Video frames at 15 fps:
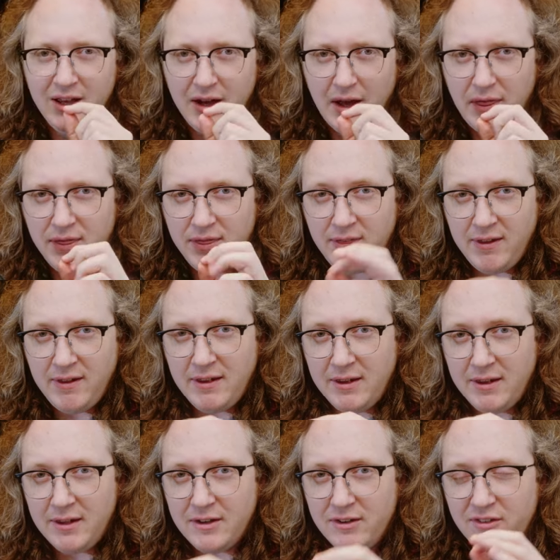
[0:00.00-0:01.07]
I
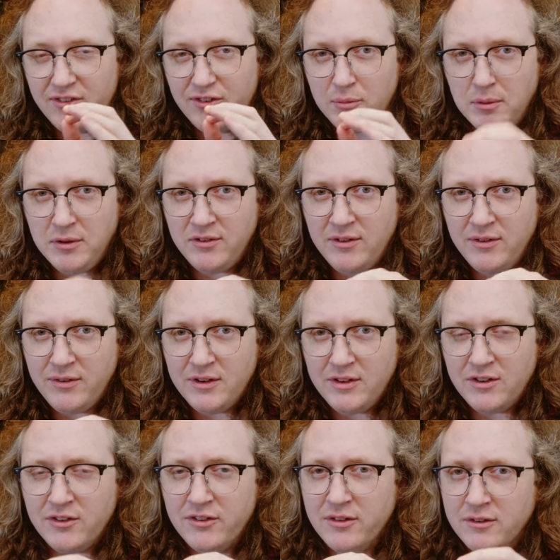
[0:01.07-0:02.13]
think it is specific
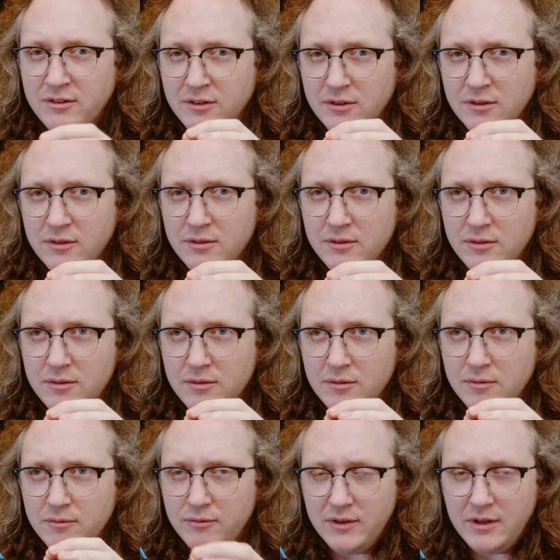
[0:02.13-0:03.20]
to certain
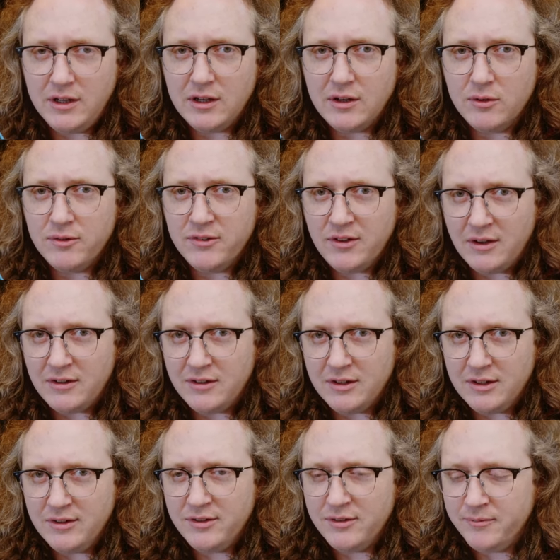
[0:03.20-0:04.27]
video
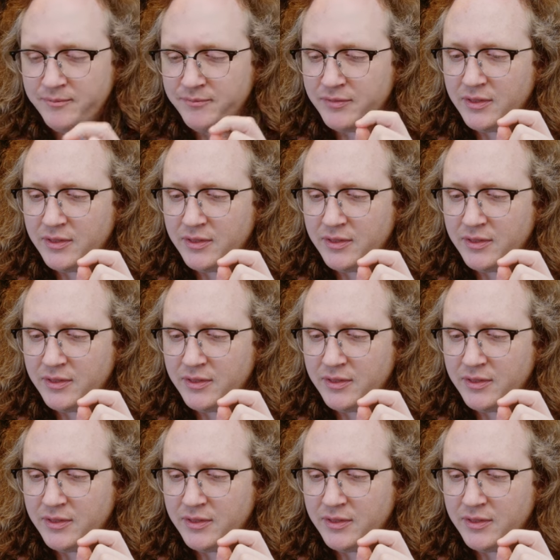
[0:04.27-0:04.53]
settings.